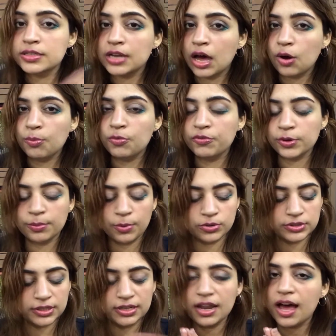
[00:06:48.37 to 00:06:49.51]
Now moving
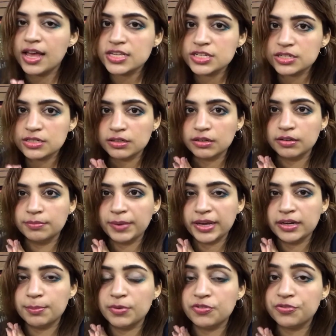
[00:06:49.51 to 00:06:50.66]
about the last, my
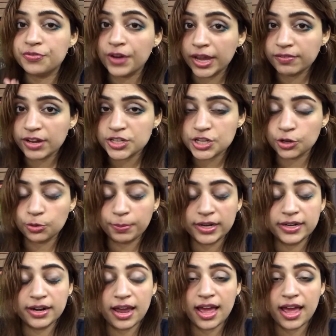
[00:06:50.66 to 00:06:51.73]
number 5 eyeshadow palette.